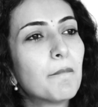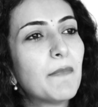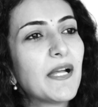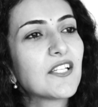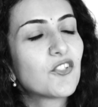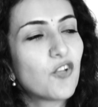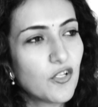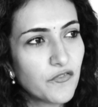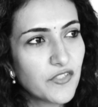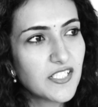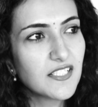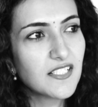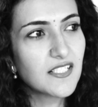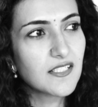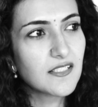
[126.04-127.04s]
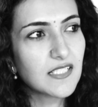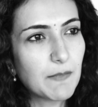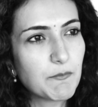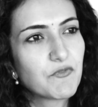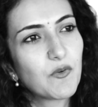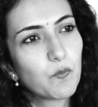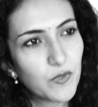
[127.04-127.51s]
My confidence
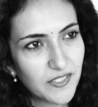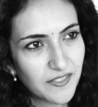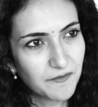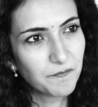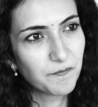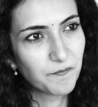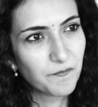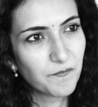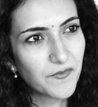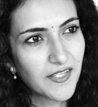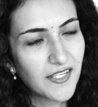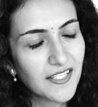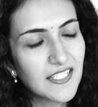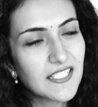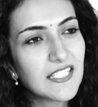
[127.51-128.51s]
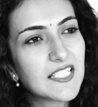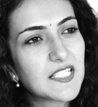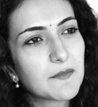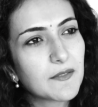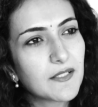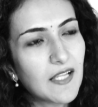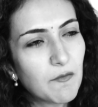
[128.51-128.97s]
comes from within. I think
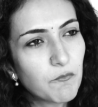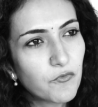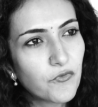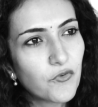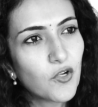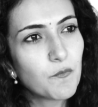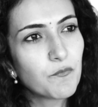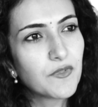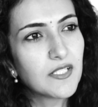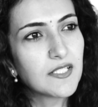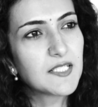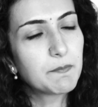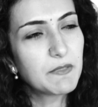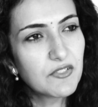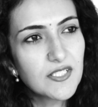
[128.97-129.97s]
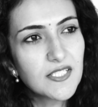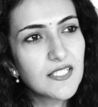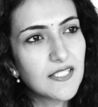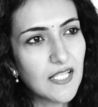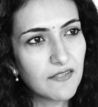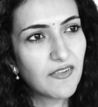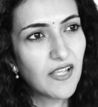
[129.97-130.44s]
it's come from the
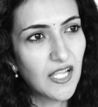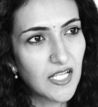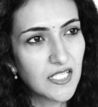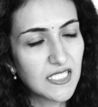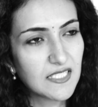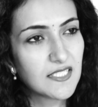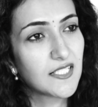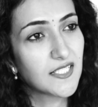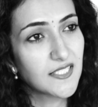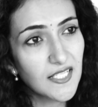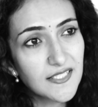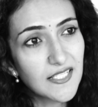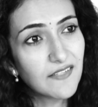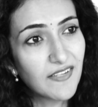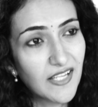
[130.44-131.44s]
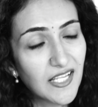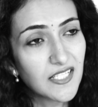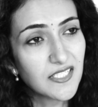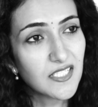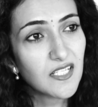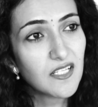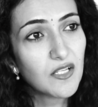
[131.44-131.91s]
experiences I've had and success I've
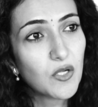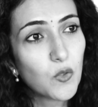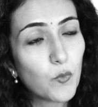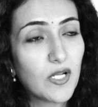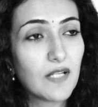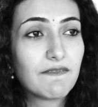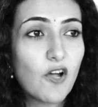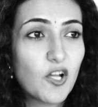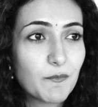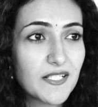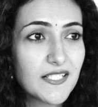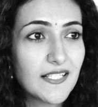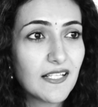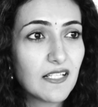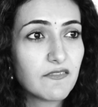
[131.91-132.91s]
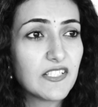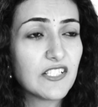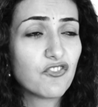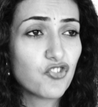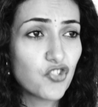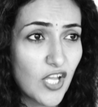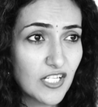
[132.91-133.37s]
had when I found myself
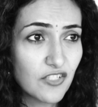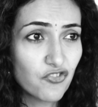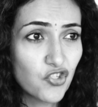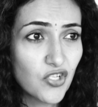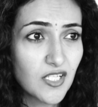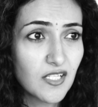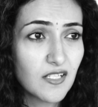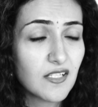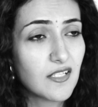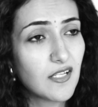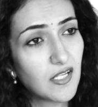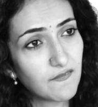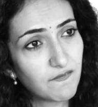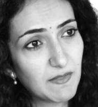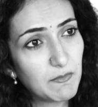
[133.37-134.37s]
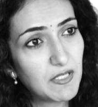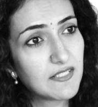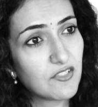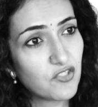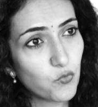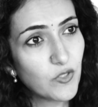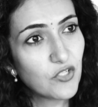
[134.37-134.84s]
in challenging, unfamiliar
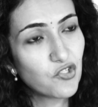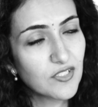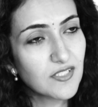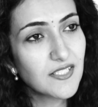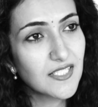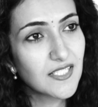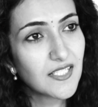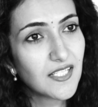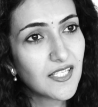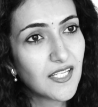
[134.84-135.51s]
situations.